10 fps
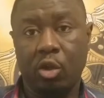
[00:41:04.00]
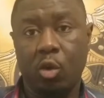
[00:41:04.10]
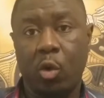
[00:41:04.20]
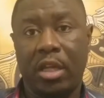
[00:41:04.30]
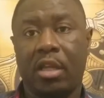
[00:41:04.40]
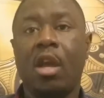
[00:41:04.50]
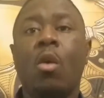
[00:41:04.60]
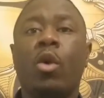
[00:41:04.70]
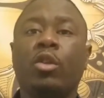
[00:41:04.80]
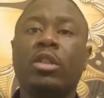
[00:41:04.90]
do with it.
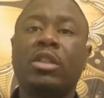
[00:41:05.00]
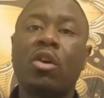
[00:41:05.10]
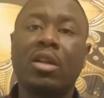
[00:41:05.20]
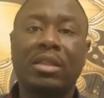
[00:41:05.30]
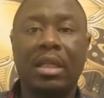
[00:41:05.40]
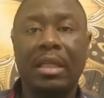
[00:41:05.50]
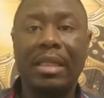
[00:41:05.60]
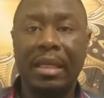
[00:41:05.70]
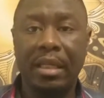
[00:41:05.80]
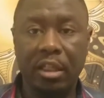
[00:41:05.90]
When you start
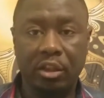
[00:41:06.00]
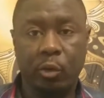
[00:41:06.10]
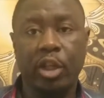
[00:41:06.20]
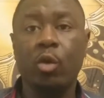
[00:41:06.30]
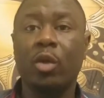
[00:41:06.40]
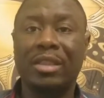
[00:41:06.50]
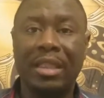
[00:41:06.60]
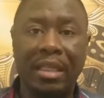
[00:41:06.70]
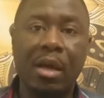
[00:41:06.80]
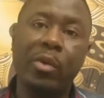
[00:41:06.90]
studying history, you will
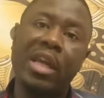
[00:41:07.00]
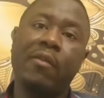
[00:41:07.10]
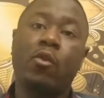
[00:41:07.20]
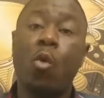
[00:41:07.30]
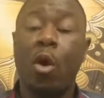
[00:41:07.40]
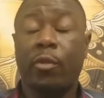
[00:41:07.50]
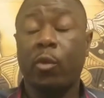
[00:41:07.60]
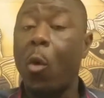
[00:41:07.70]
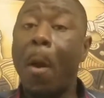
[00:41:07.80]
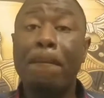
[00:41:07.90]
see that we have gone
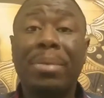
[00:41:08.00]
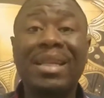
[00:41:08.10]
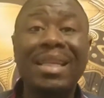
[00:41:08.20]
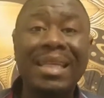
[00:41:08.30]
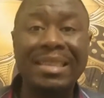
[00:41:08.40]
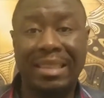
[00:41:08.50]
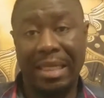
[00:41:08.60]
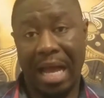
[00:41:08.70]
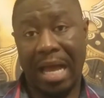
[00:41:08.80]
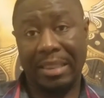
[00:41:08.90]
through
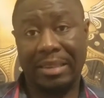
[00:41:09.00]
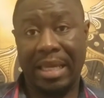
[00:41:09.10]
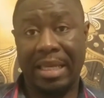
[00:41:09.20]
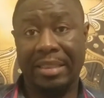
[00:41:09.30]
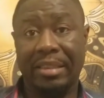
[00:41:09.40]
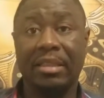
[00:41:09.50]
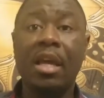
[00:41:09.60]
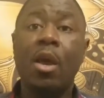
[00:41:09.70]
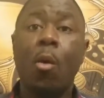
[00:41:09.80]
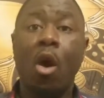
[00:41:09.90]
plenty ice ages
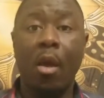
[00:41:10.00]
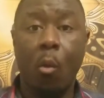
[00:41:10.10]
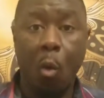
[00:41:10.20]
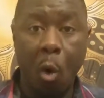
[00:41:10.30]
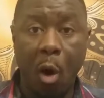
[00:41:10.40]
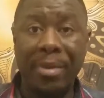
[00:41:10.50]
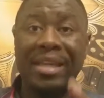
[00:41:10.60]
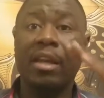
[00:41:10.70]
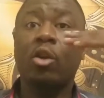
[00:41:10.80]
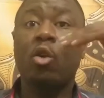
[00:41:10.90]
and
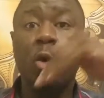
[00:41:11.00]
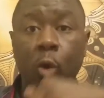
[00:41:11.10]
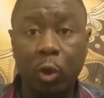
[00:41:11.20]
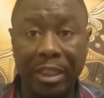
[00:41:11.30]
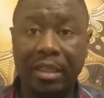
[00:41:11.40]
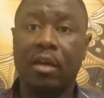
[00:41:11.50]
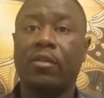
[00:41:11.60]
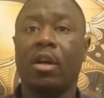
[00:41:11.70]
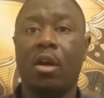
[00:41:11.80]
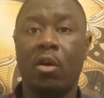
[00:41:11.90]
warming and cooling
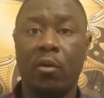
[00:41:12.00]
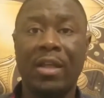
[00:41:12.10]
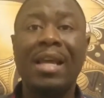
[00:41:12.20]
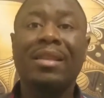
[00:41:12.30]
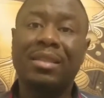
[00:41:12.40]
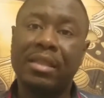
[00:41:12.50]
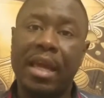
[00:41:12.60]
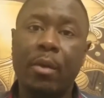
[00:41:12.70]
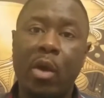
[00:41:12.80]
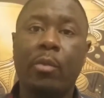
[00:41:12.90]
of the earth. The
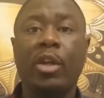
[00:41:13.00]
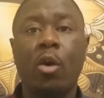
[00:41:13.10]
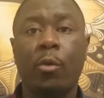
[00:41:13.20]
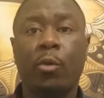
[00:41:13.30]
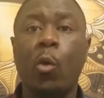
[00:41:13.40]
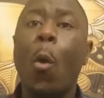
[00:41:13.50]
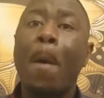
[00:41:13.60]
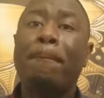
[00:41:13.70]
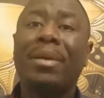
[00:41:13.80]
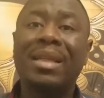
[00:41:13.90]
same way we go through
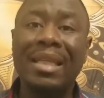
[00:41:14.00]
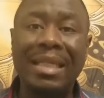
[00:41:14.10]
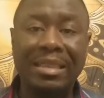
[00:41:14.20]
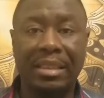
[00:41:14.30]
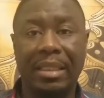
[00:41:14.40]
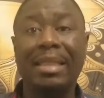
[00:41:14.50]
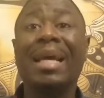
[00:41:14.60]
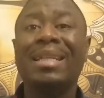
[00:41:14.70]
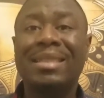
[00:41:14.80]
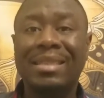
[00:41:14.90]

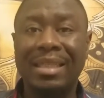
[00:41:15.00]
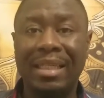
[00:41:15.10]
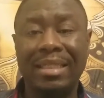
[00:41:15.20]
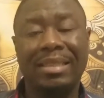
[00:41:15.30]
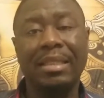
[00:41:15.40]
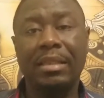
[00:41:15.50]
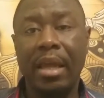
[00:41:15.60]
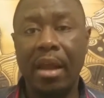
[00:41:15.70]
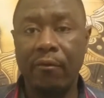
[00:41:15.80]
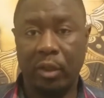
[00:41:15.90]
plenty seasons
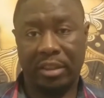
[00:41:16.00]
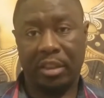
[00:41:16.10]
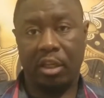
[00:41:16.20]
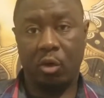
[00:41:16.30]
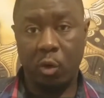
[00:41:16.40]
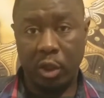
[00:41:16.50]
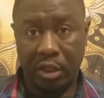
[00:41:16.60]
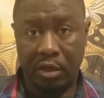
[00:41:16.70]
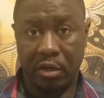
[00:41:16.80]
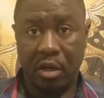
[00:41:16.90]
every single
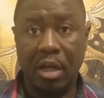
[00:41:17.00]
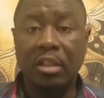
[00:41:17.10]
year.